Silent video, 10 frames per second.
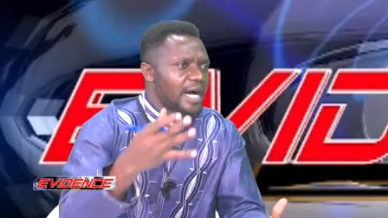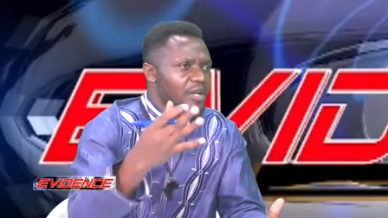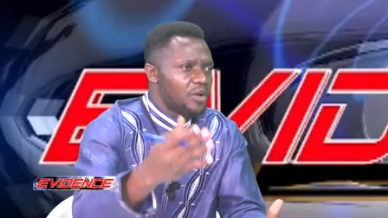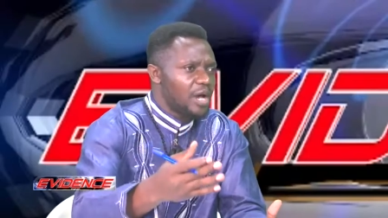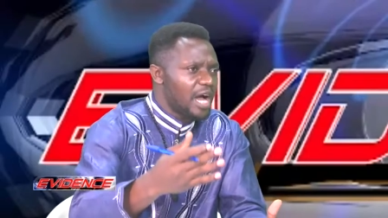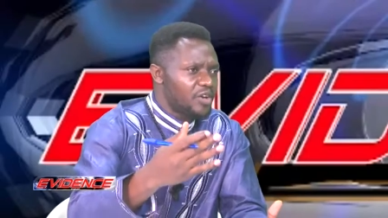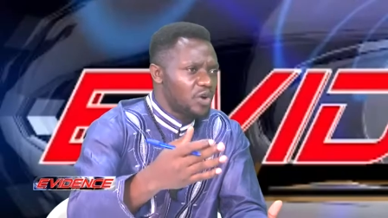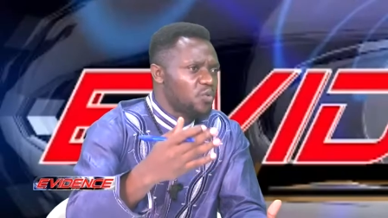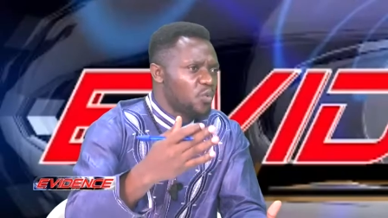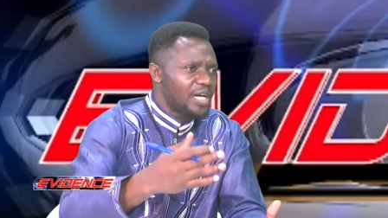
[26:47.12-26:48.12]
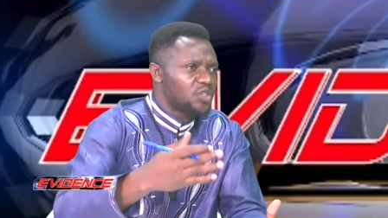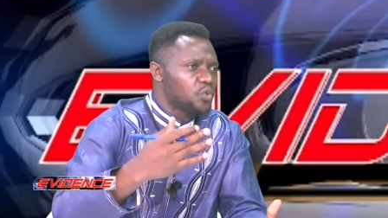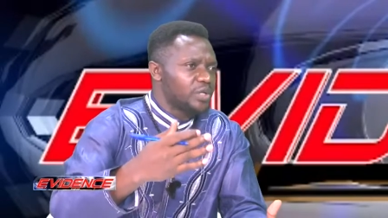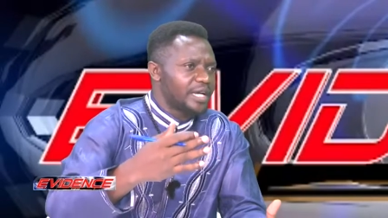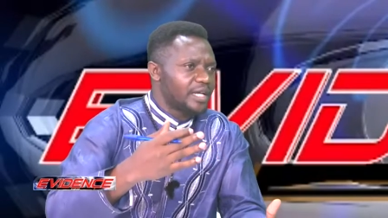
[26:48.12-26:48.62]
don't want to,
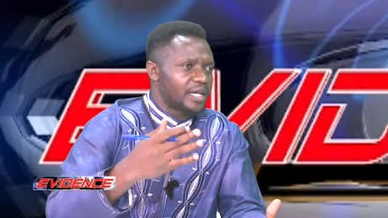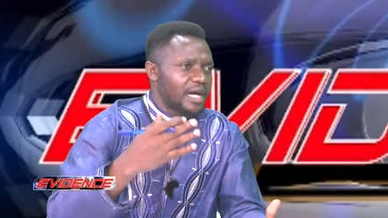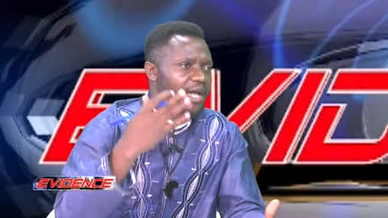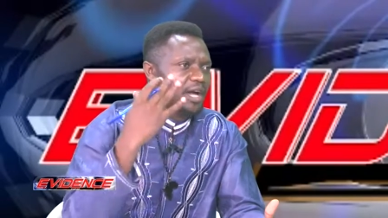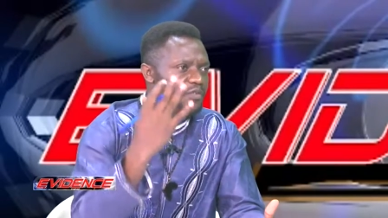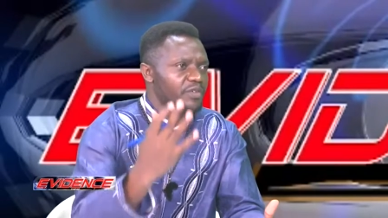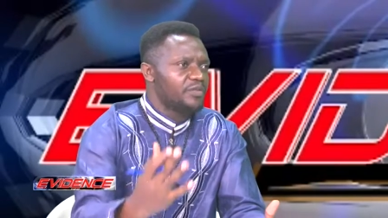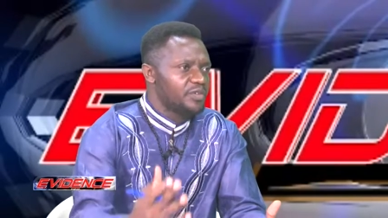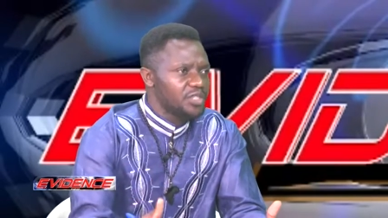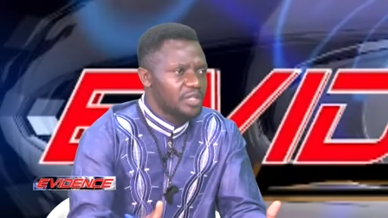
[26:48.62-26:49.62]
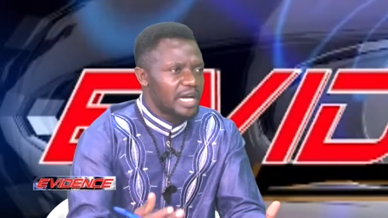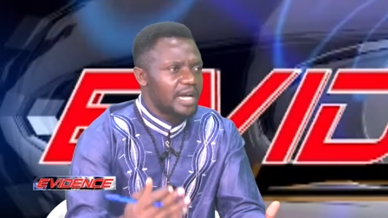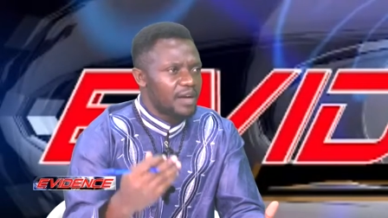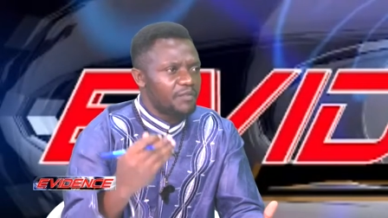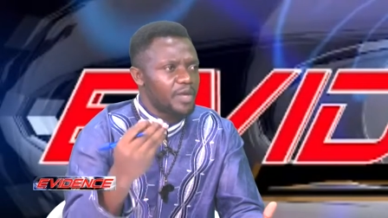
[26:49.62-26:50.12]
like, I have a vision, I
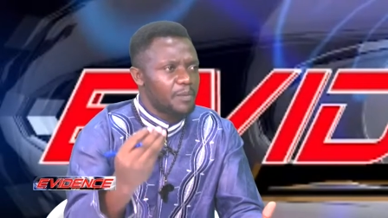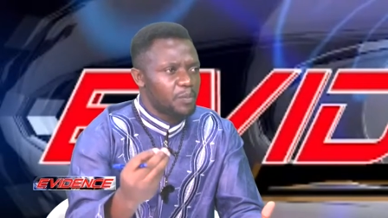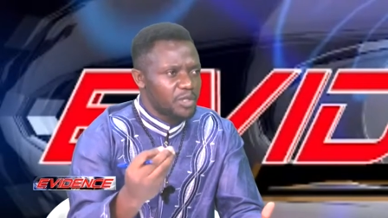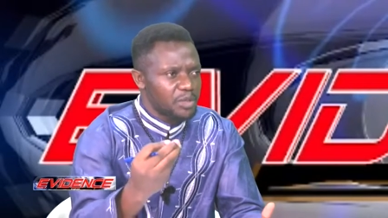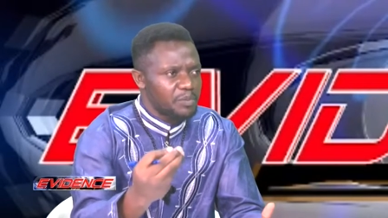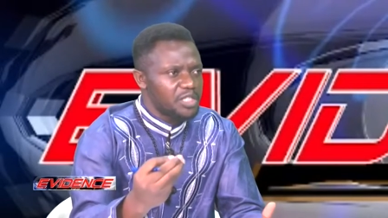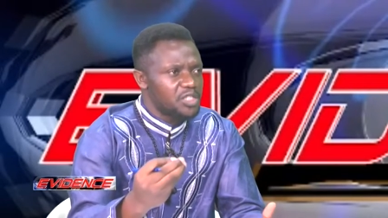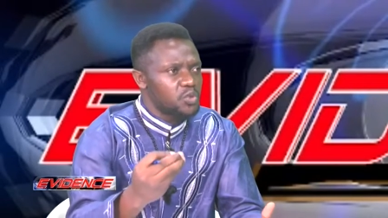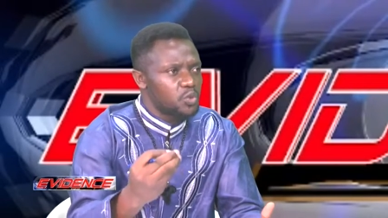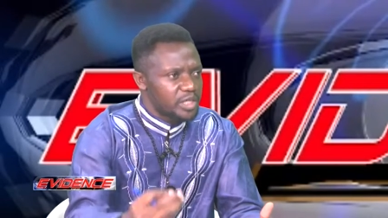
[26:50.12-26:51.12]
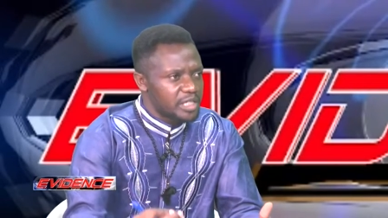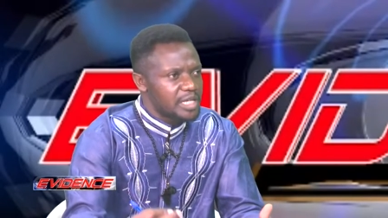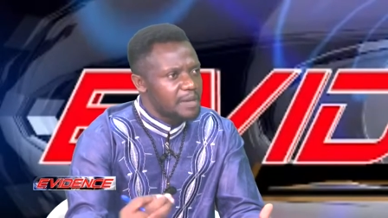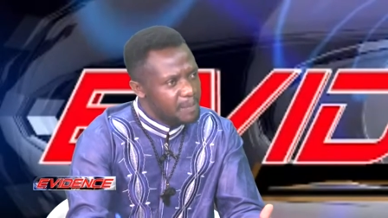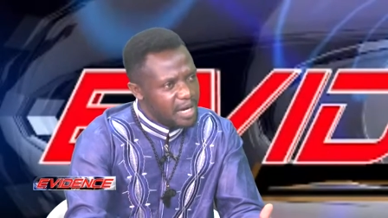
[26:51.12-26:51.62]
have a possibility to create
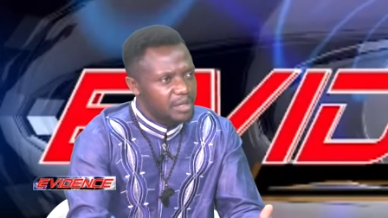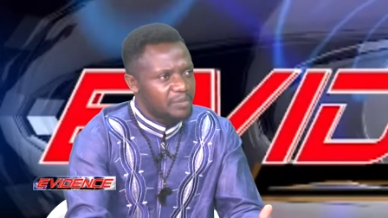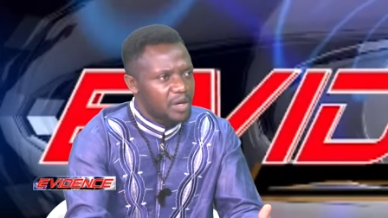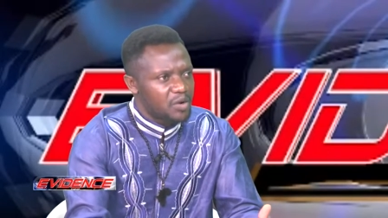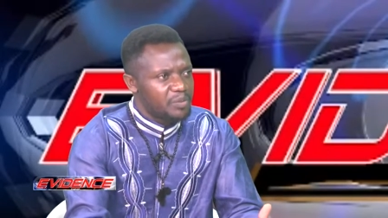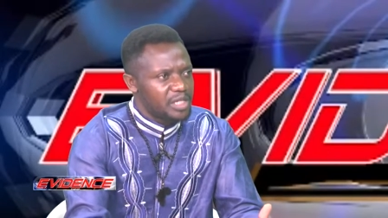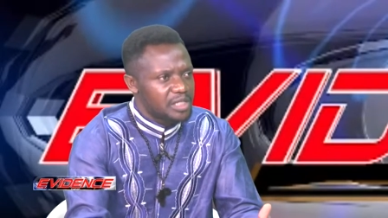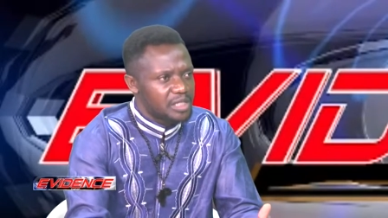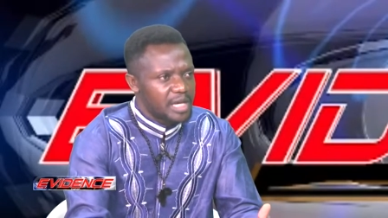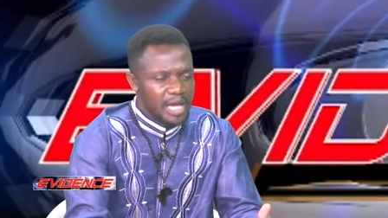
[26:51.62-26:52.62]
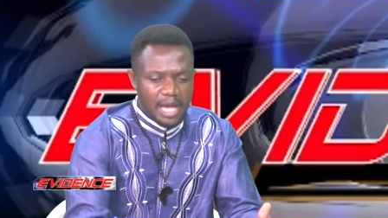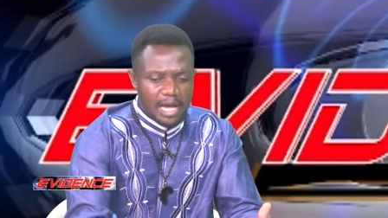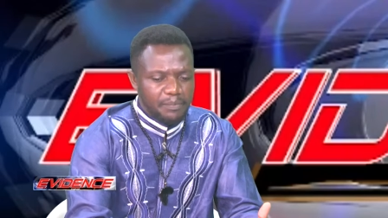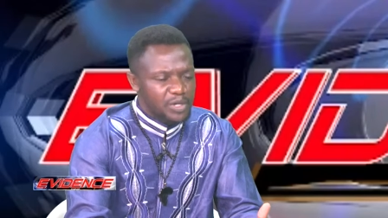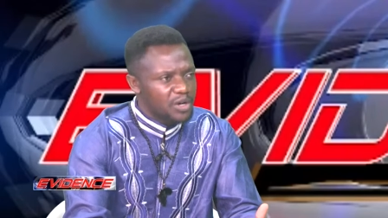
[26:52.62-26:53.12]
impact in my community,
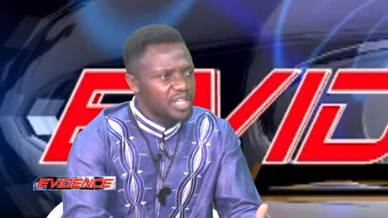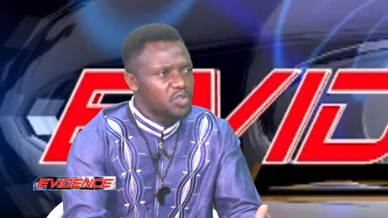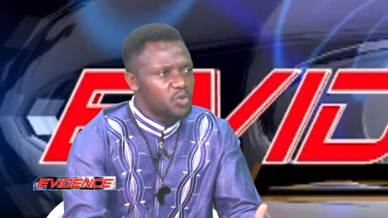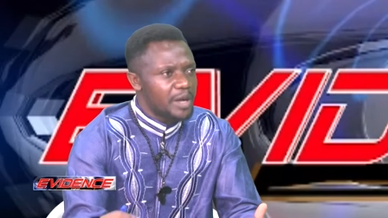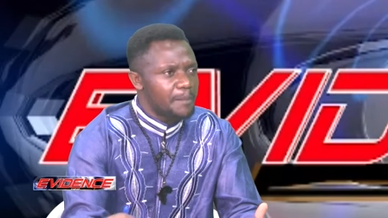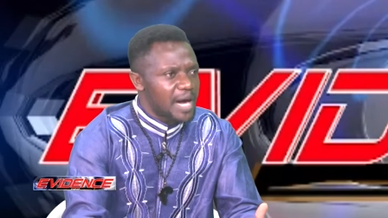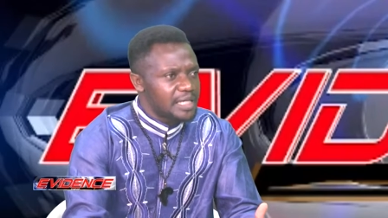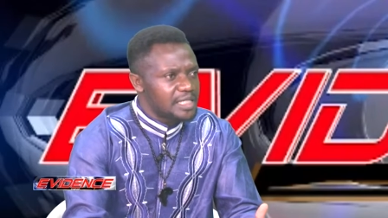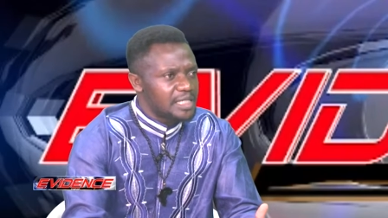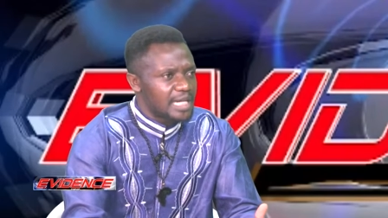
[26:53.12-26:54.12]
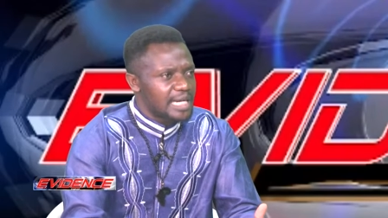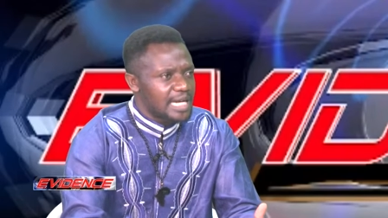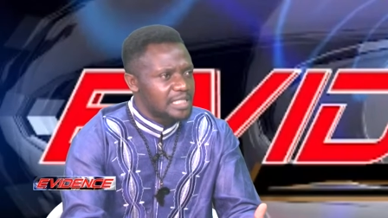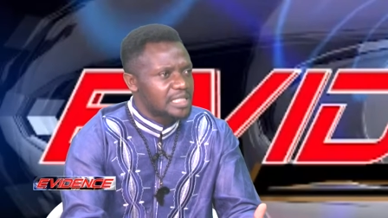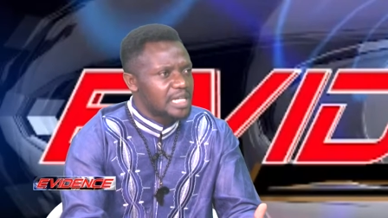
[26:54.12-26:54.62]
and belonging to a party that
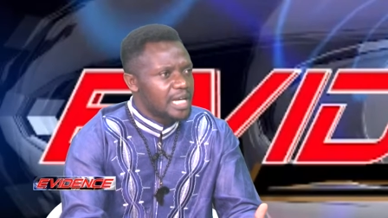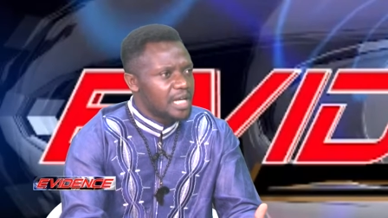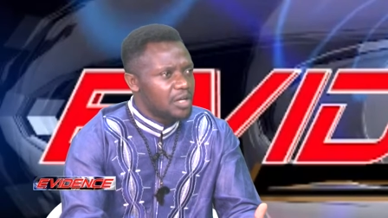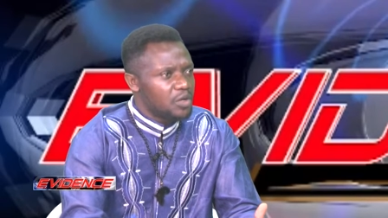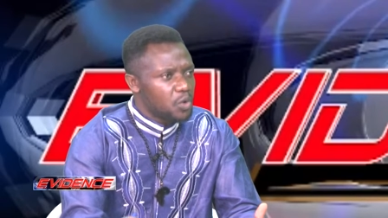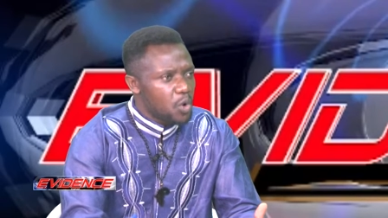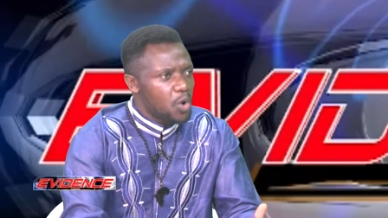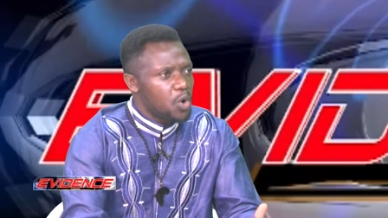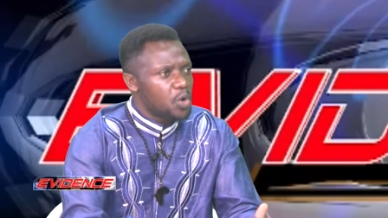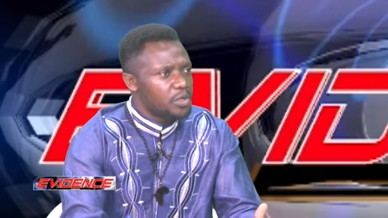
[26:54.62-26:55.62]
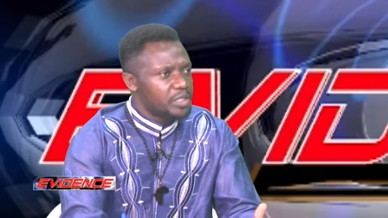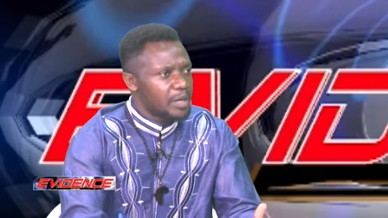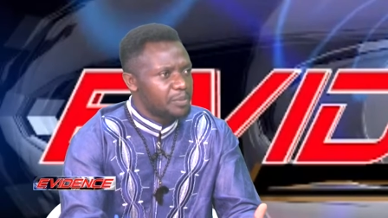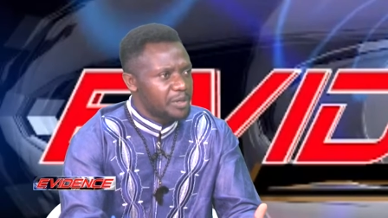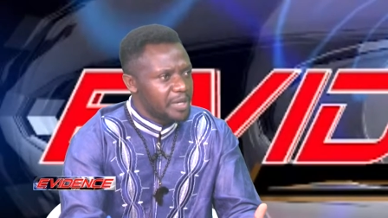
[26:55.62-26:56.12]
has a low
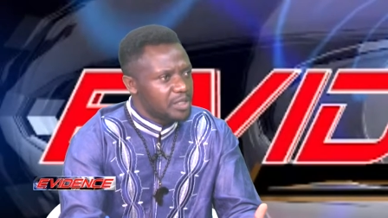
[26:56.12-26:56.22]
temperament